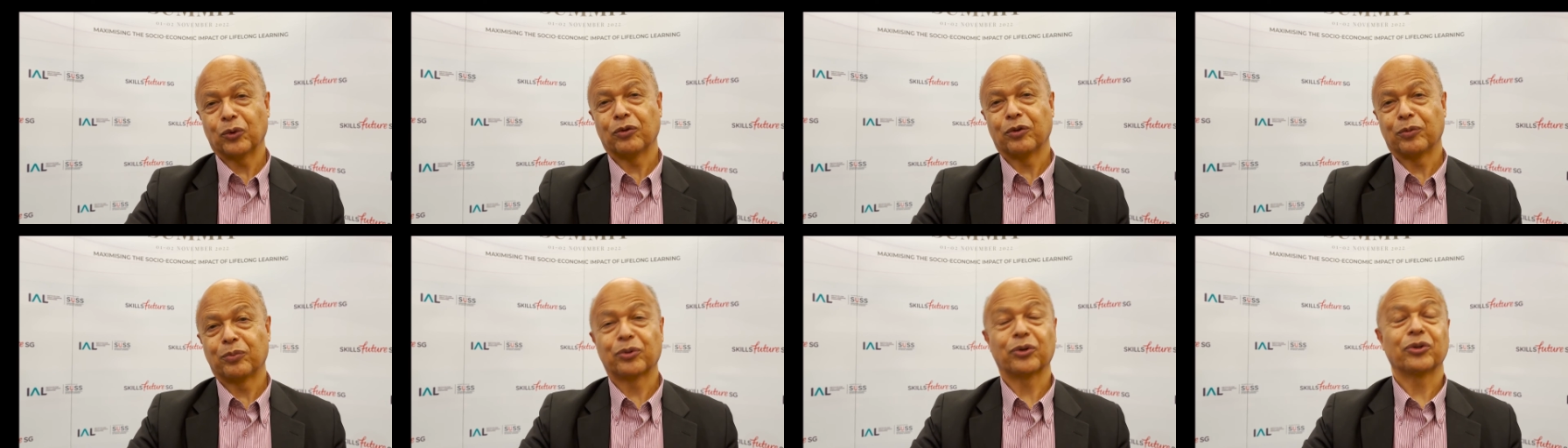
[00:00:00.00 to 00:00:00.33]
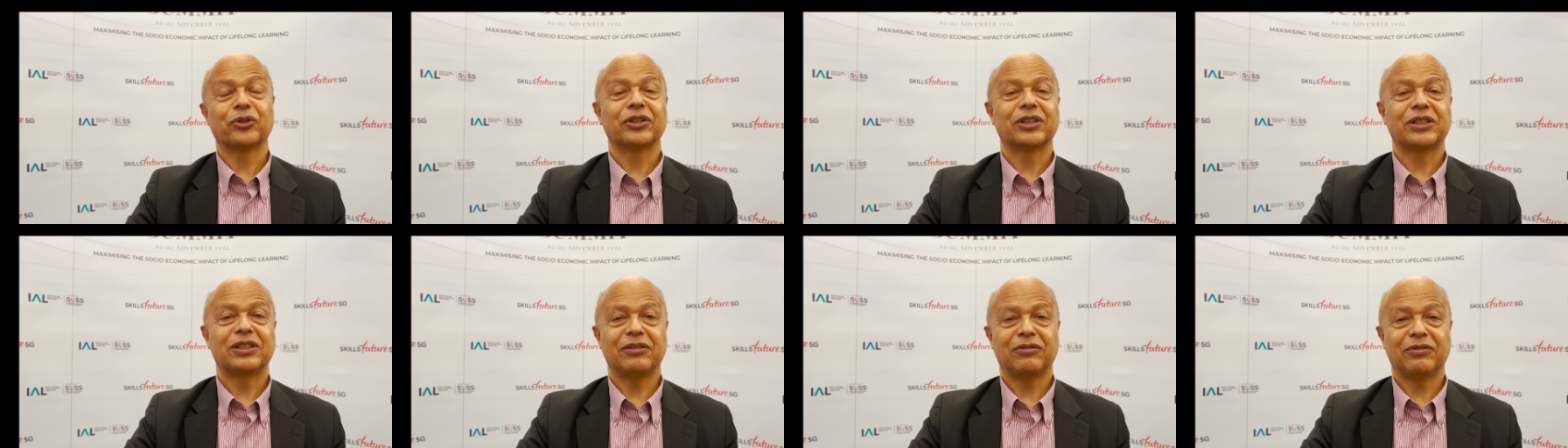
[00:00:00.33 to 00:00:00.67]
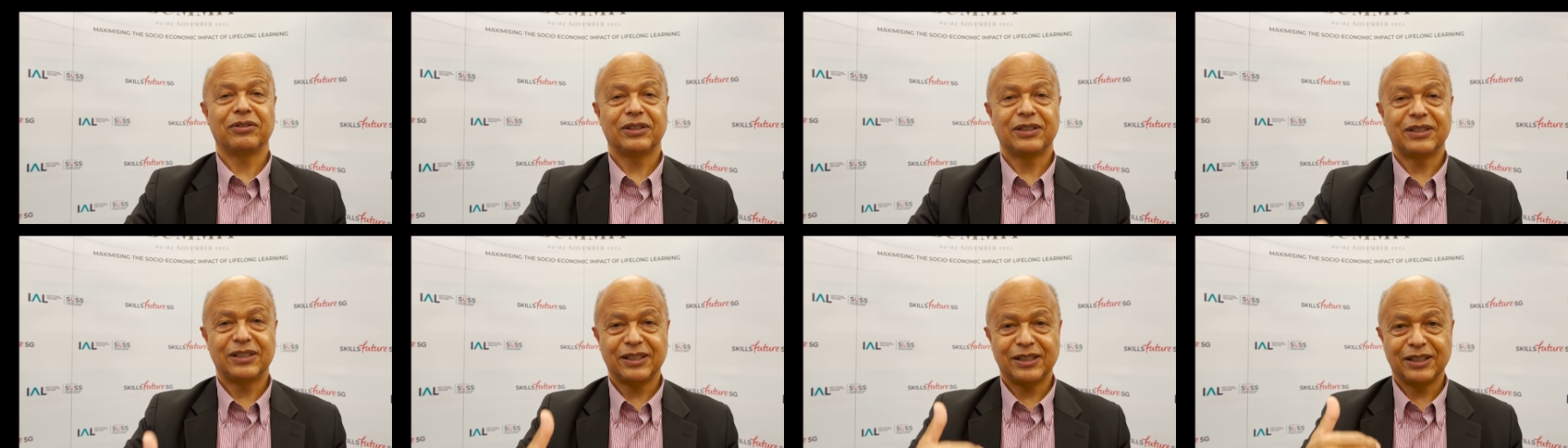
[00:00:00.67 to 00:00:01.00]

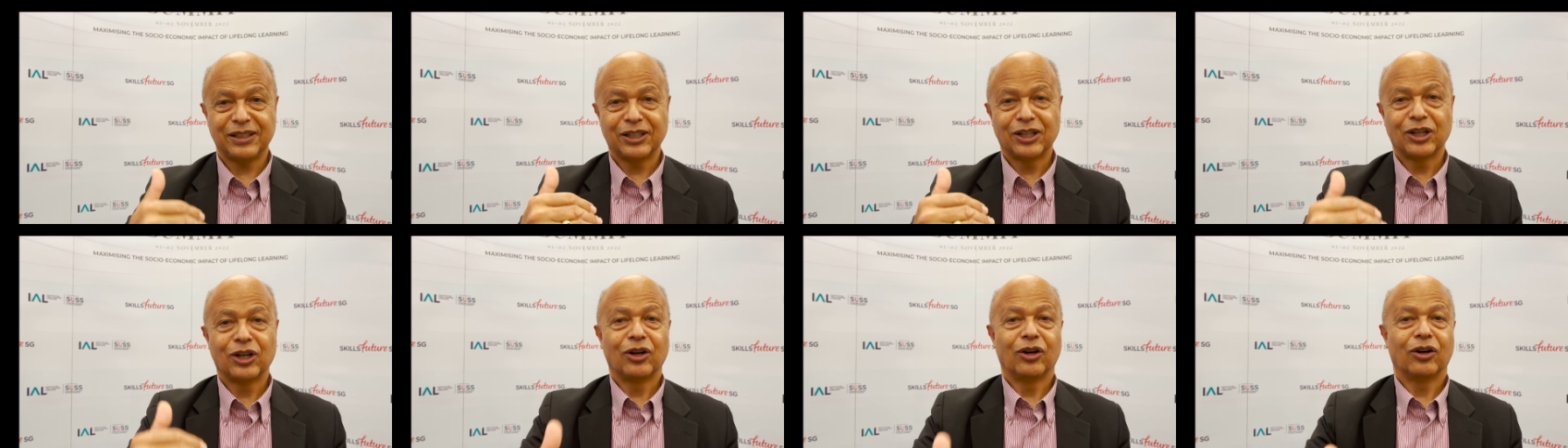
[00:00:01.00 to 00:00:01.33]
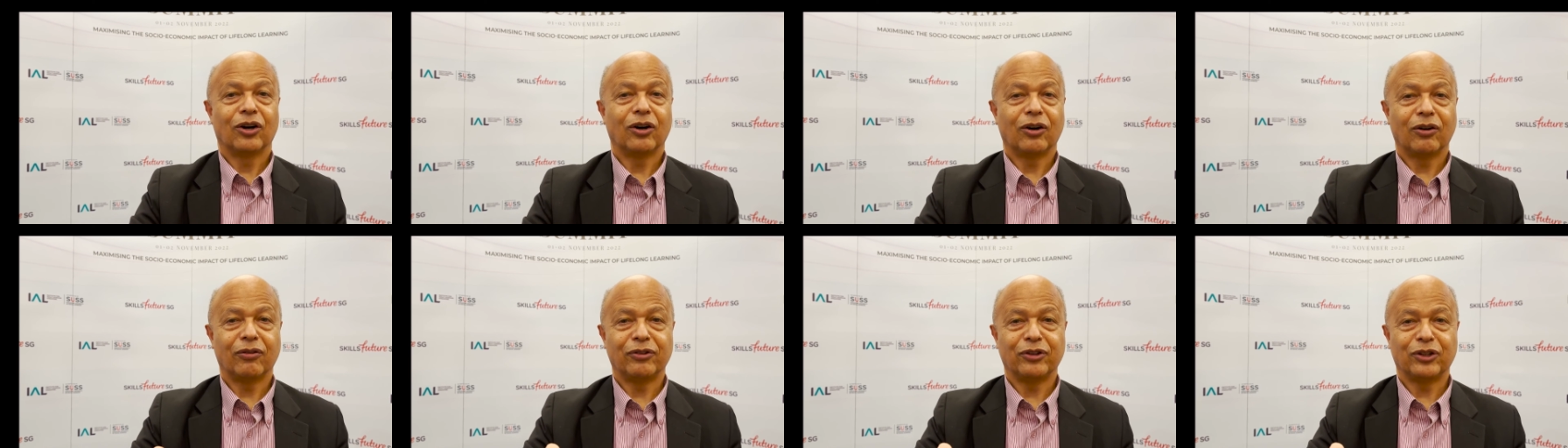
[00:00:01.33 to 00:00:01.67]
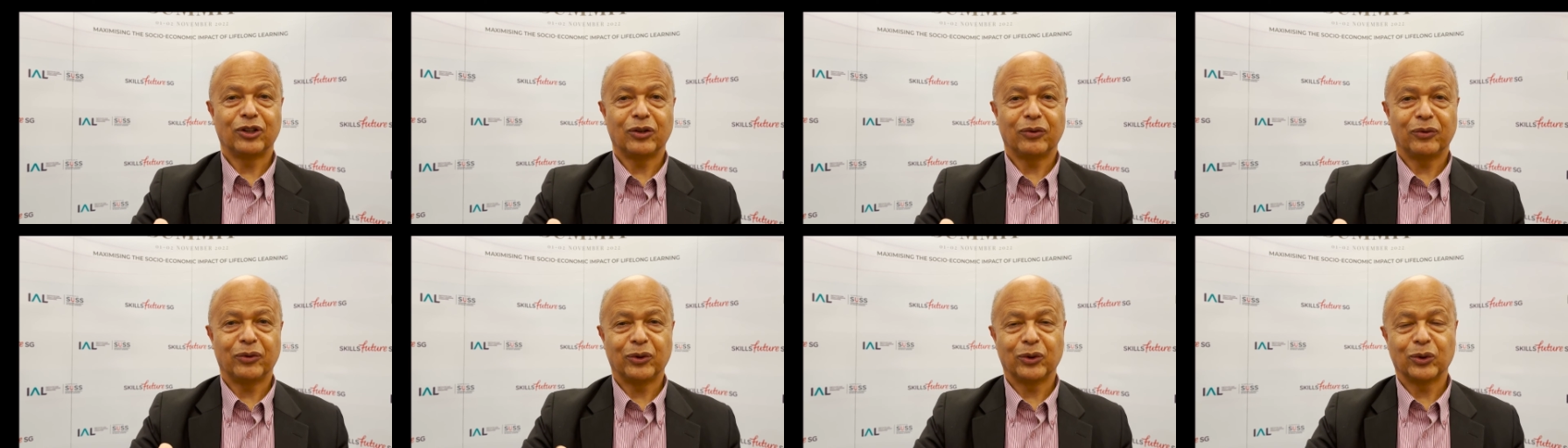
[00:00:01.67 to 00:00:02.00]
productivity of
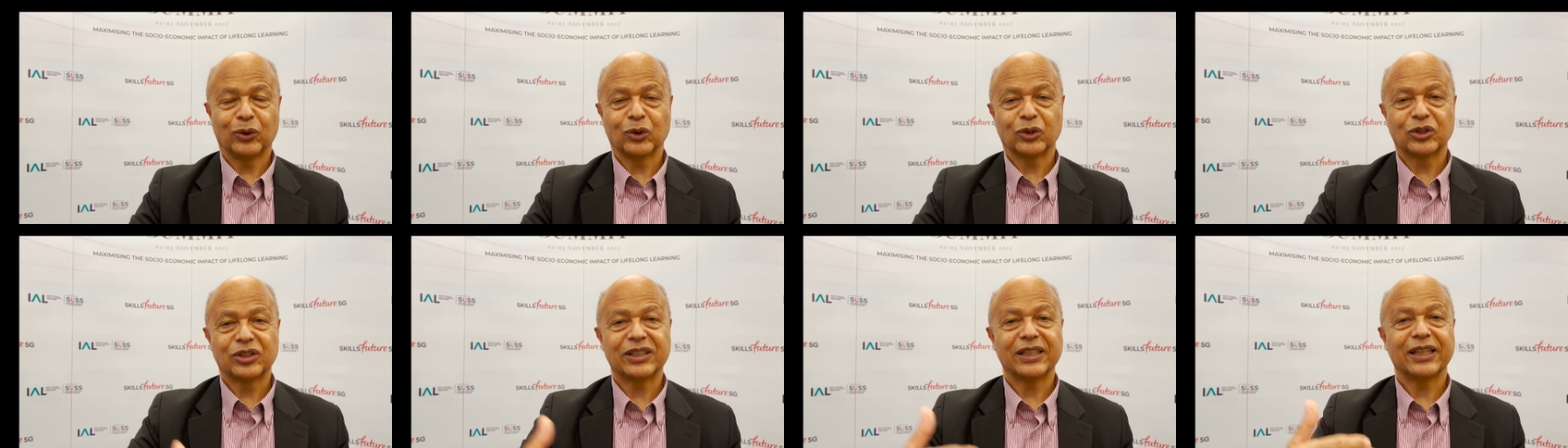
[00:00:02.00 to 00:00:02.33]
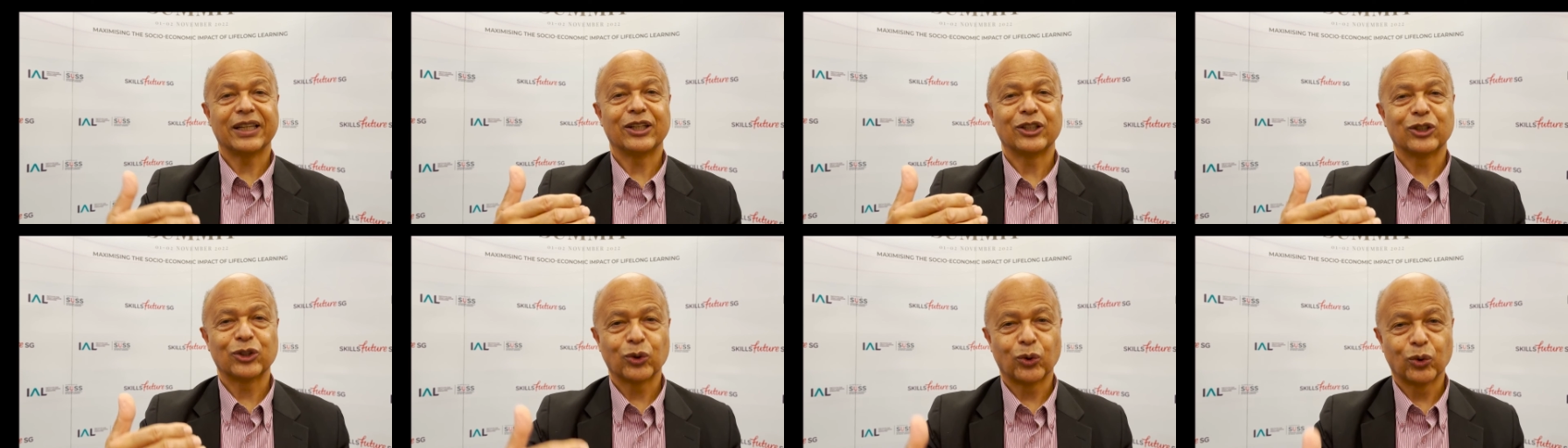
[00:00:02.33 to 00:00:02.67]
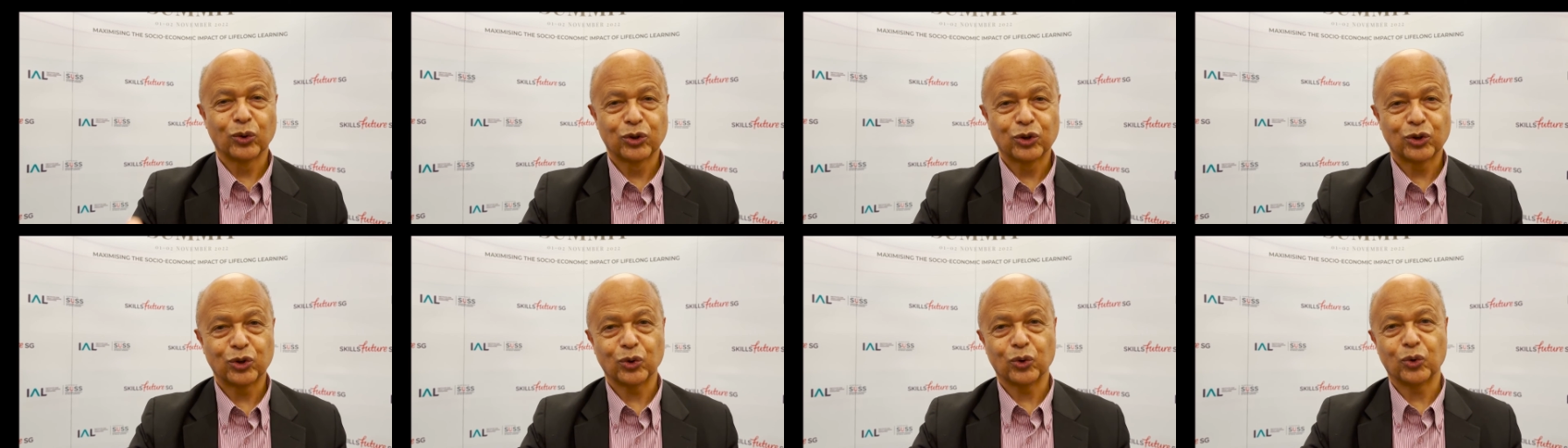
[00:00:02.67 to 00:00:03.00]
individuals is
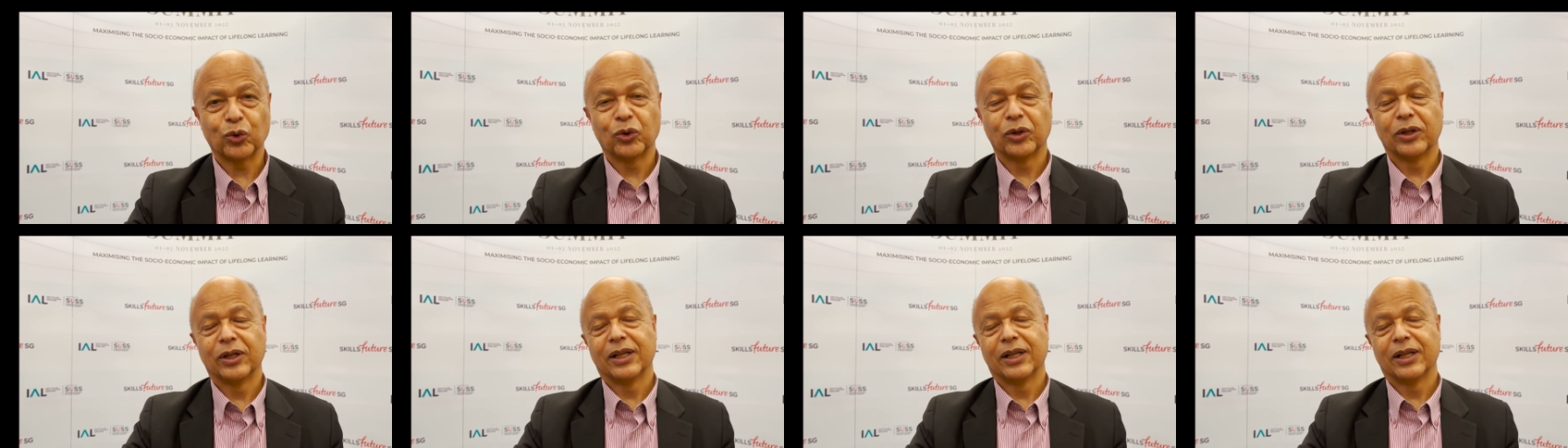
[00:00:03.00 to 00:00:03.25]
also,